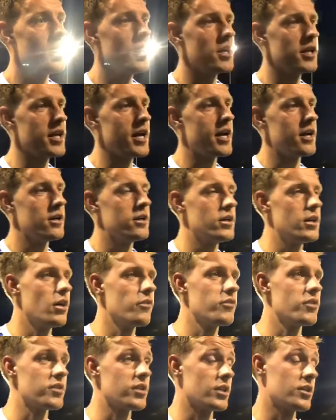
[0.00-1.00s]
Uh, yeah, uh,
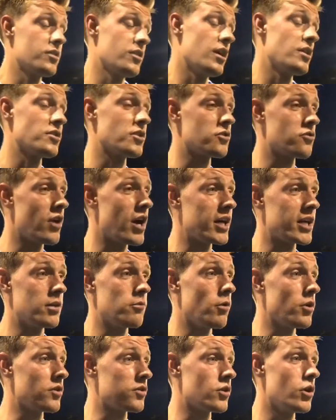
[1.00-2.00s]
obviously, as a
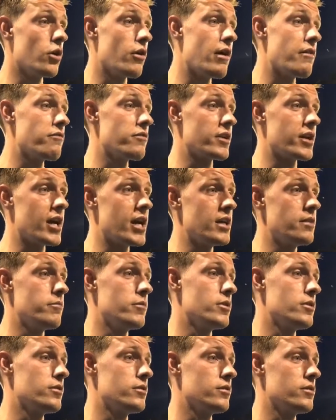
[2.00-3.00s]
striker, you want to score every
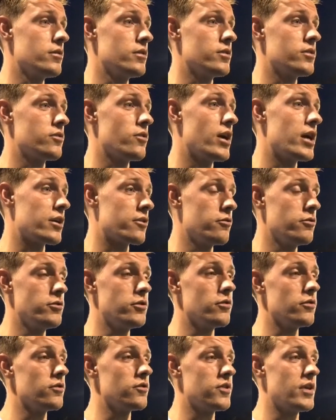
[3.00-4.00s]
game, and a striker who
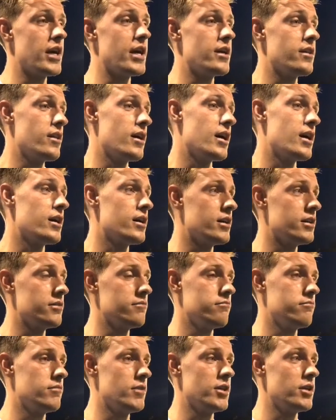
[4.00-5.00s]
doesn't say that,
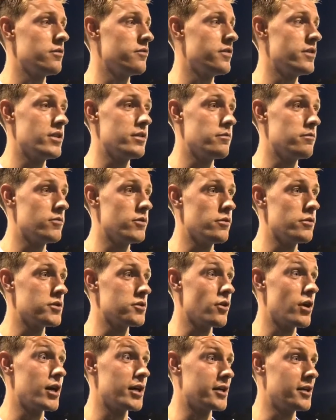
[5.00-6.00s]
I, I don't think they're a
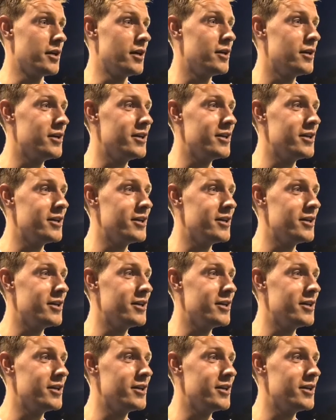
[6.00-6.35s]
striker,